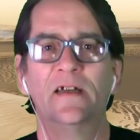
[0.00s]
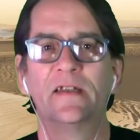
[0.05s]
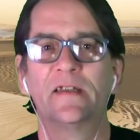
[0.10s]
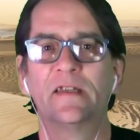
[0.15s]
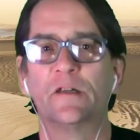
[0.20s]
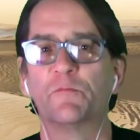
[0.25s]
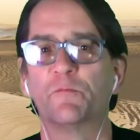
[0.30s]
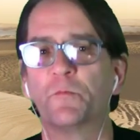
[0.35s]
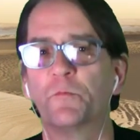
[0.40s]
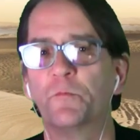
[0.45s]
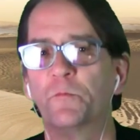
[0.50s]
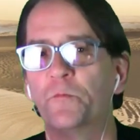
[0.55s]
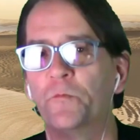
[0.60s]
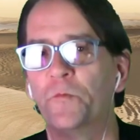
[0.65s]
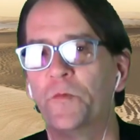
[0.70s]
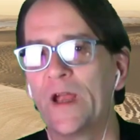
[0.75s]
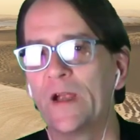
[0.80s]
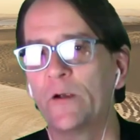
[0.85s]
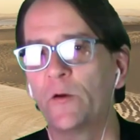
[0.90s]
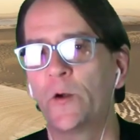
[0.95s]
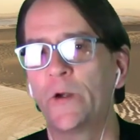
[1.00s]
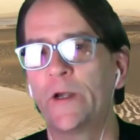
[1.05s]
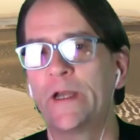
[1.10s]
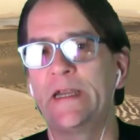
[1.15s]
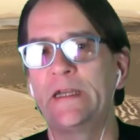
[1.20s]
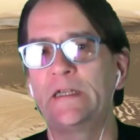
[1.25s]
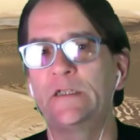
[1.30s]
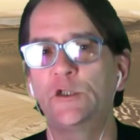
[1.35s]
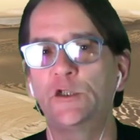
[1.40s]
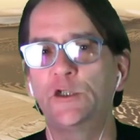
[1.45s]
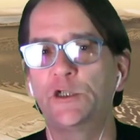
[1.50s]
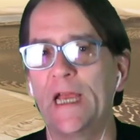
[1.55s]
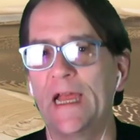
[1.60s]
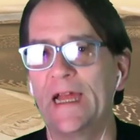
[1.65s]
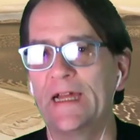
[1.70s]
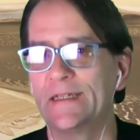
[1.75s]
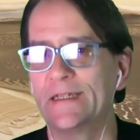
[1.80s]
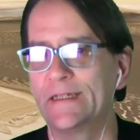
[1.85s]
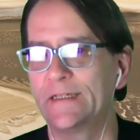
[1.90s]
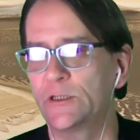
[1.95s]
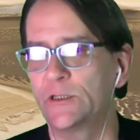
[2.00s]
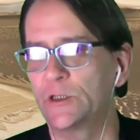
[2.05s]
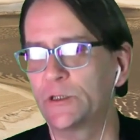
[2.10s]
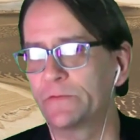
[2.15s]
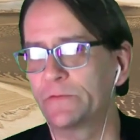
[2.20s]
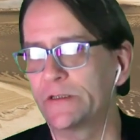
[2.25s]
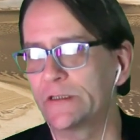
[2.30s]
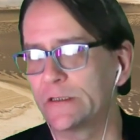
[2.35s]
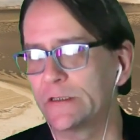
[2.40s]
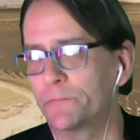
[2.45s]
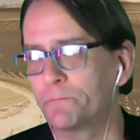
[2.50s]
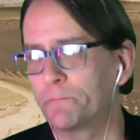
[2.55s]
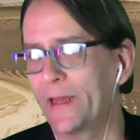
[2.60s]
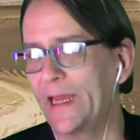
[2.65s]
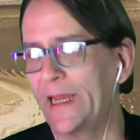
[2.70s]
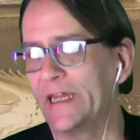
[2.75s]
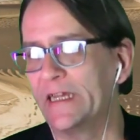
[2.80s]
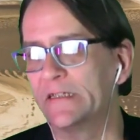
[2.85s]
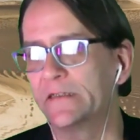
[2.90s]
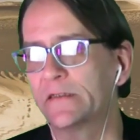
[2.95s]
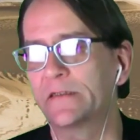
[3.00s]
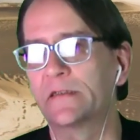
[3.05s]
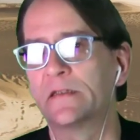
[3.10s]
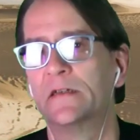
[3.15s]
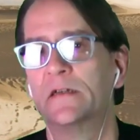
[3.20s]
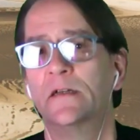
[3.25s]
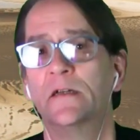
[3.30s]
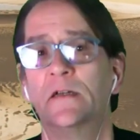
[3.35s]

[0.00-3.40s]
The very challenge of space,